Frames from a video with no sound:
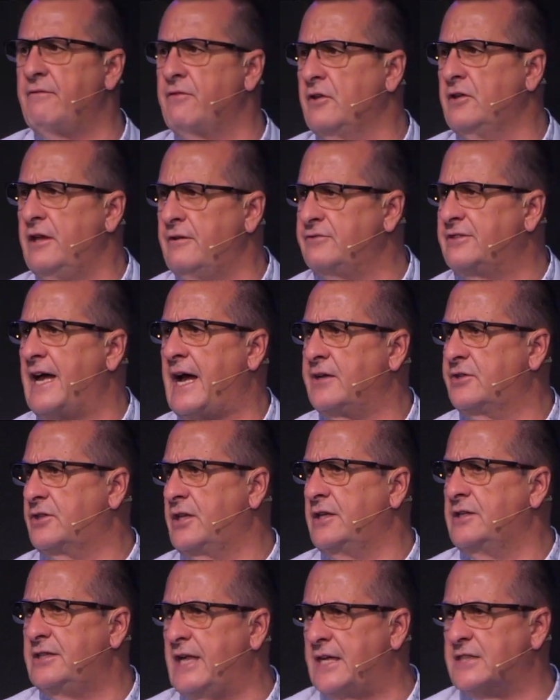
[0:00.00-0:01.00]
lives out the
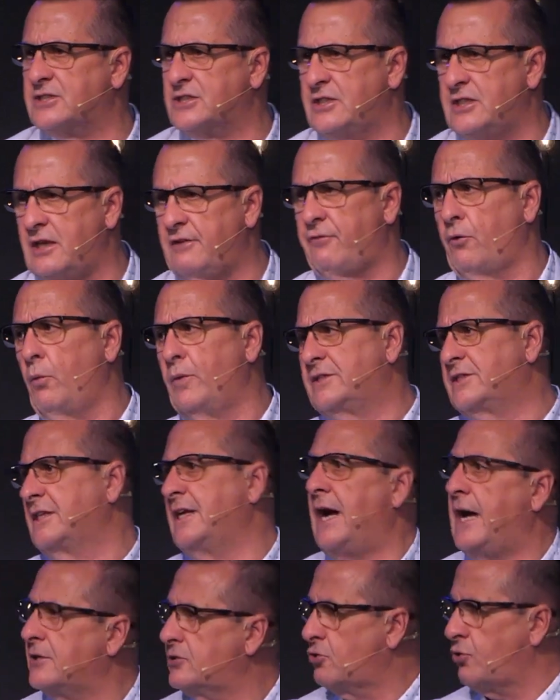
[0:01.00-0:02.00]
destiny for which
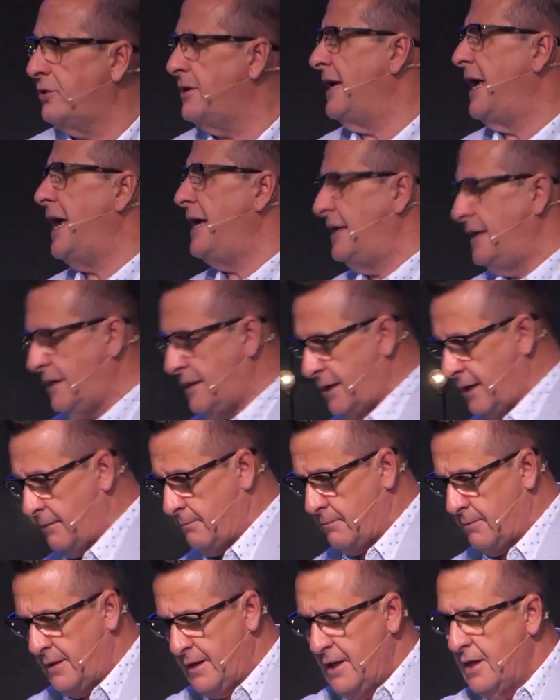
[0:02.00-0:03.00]
God created him.
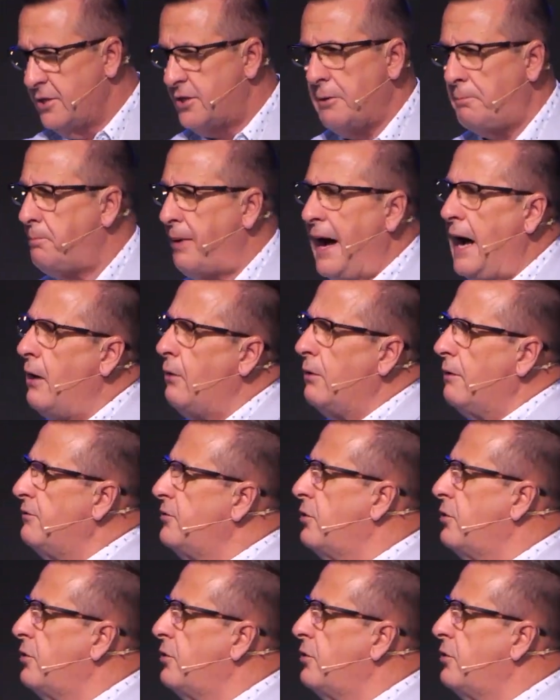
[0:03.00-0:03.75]
The power of the